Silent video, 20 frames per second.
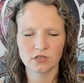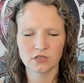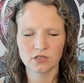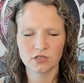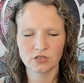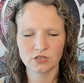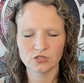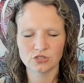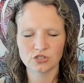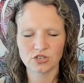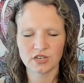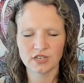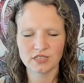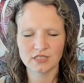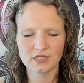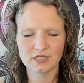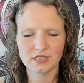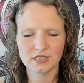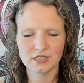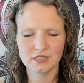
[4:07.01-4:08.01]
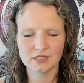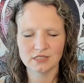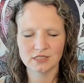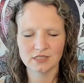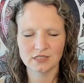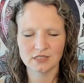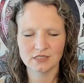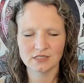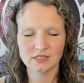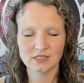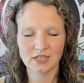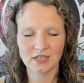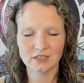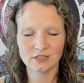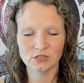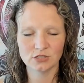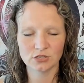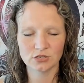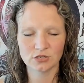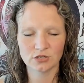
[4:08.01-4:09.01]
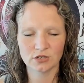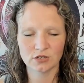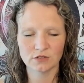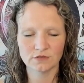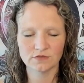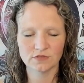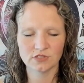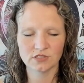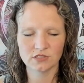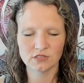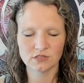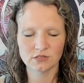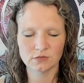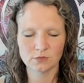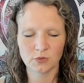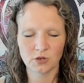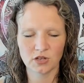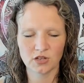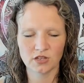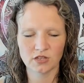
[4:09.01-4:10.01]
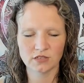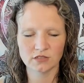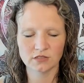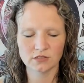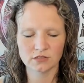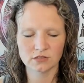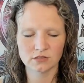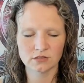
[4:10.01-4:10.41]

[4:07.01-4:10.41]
You're trying to get to the center of this pond